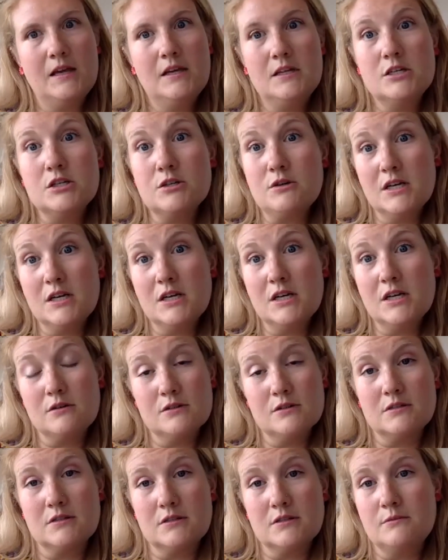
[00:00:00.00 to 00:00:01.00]
Integrated
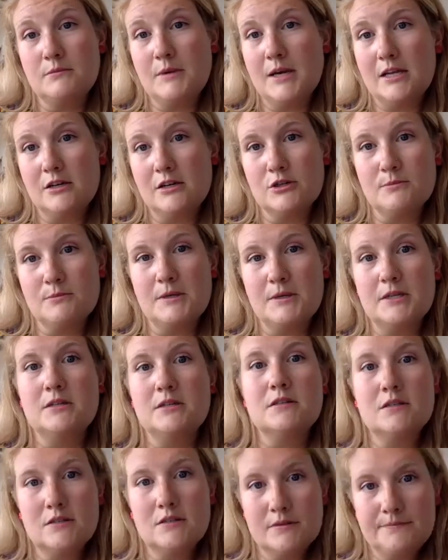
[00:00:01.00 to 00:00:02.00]
Coastal Zone
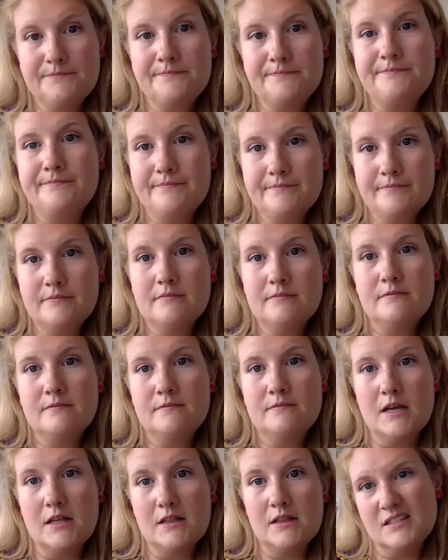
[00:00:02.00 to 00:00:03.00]
Management,
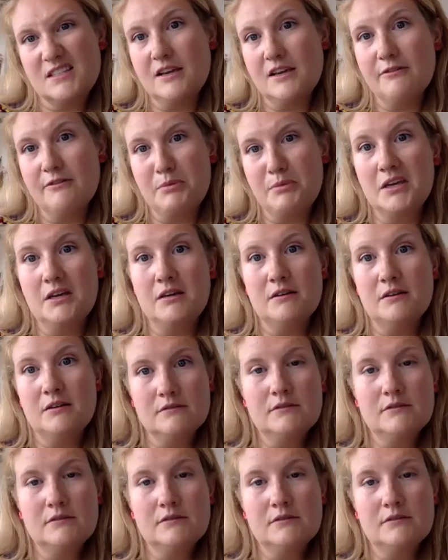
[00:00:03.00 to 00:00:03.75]
and the CFP.